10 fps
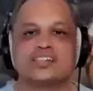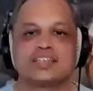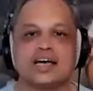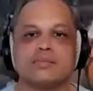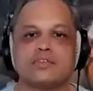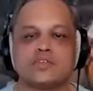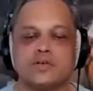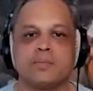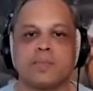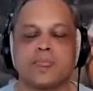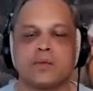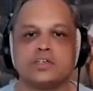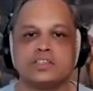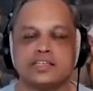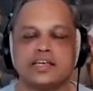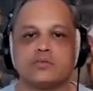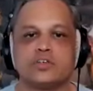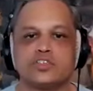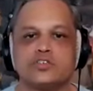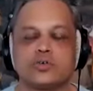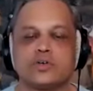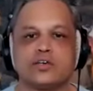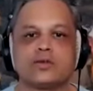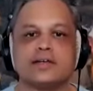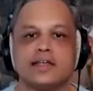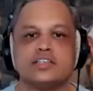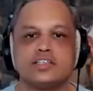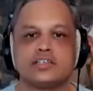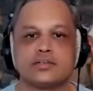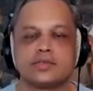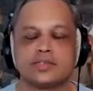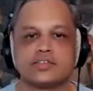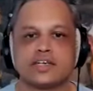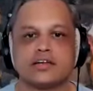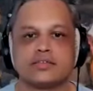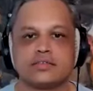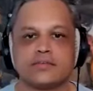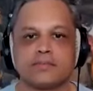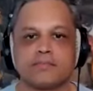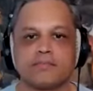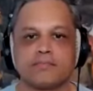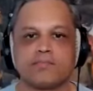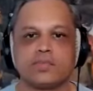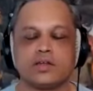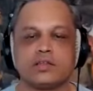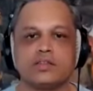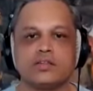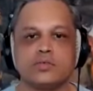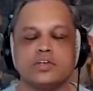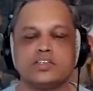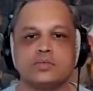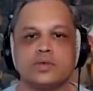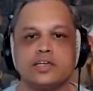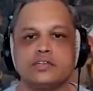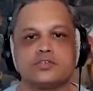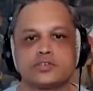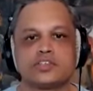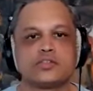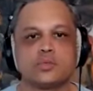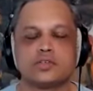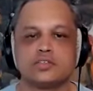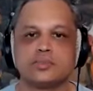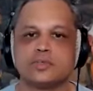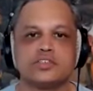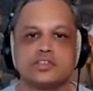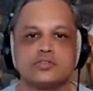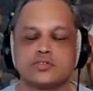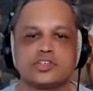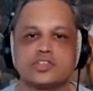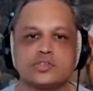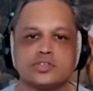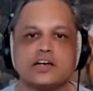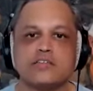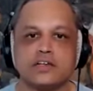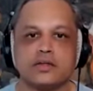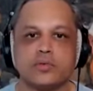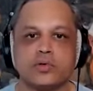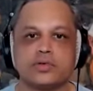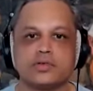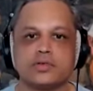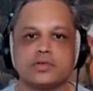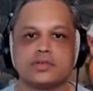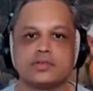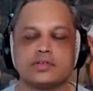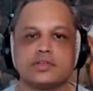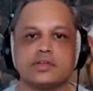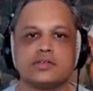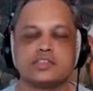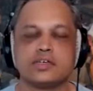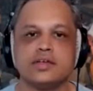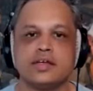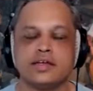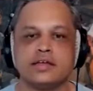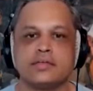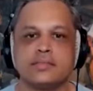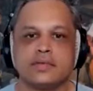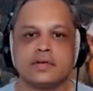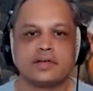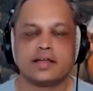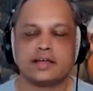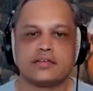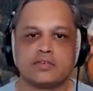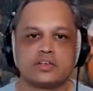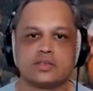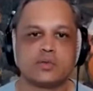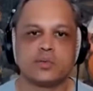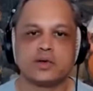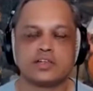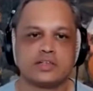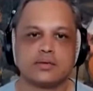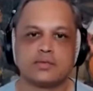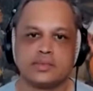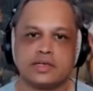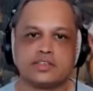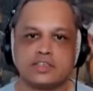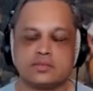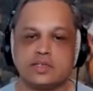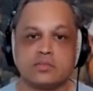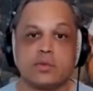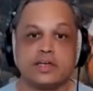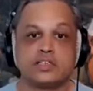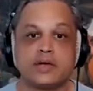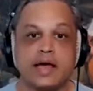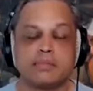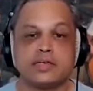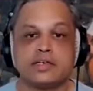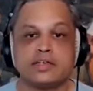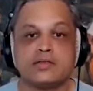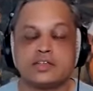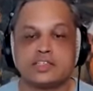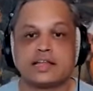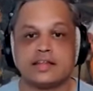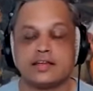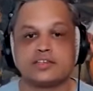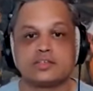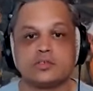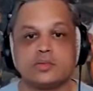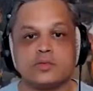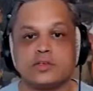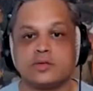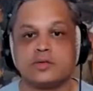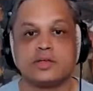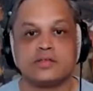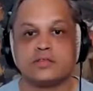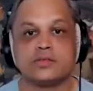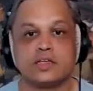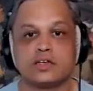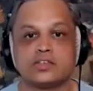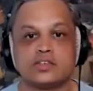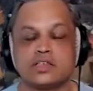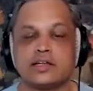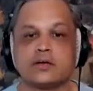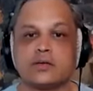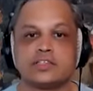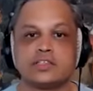comes from, once again, restoring your relationship with yourself. And the reason why you don't trust the world is because you don't trust yourself anymore. So like, for example, when I start with somebody, I'll say to somebody, what makes you happy? The sad thing is that most people don't even know the answer to that question,